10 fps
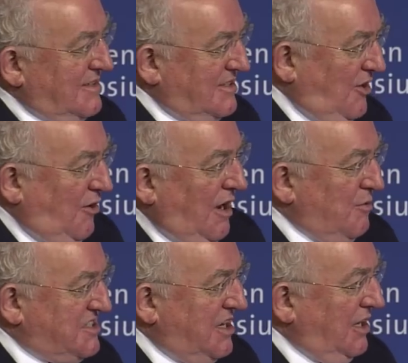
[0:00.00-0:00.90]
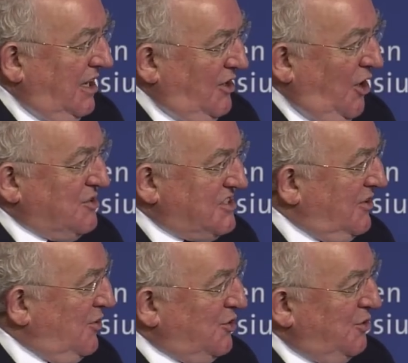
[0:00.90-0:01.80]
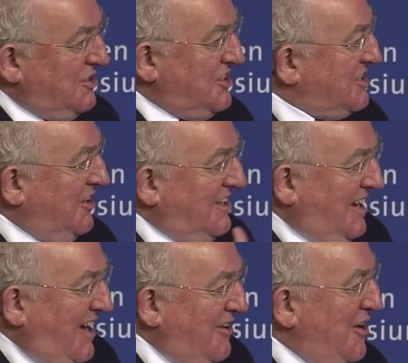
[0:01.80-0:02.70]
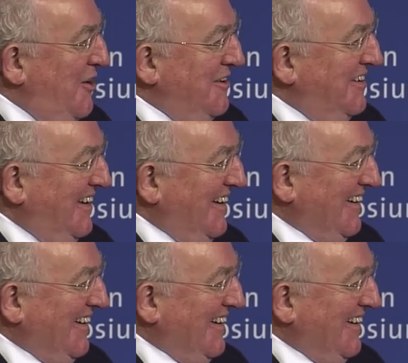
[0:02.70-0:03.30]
Sorry, I was taking notes and thought you were just going to carry on.